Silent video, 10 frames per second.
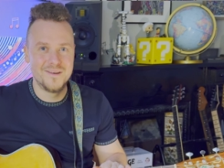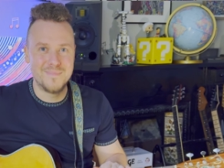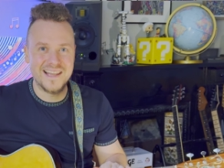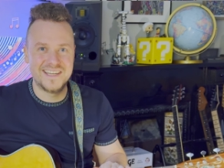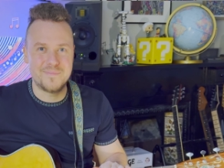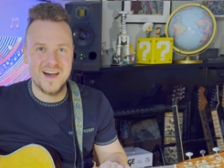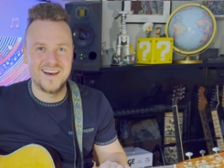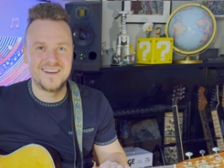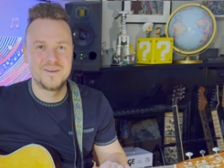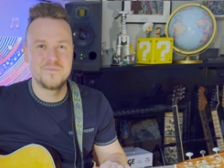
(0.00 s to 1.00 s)
Melody Bar,
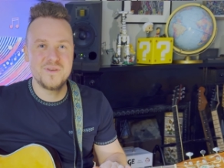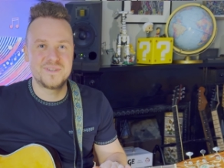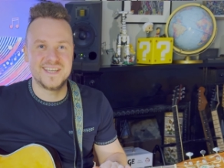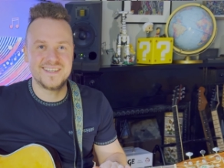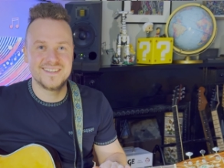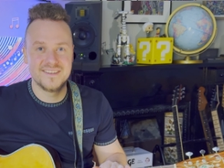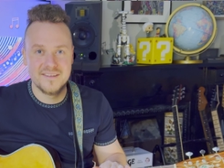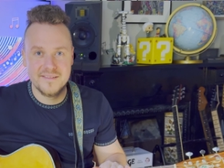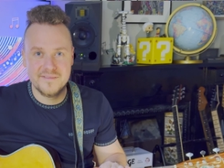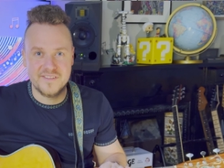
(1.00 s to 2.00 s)
music
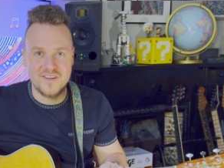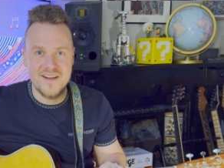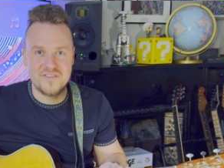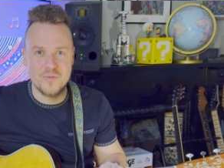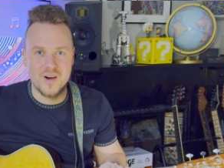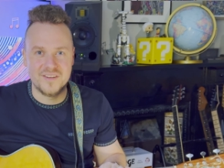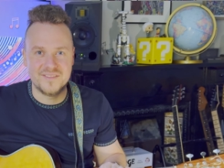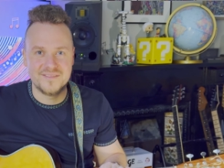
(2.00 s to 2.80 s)
for everyone.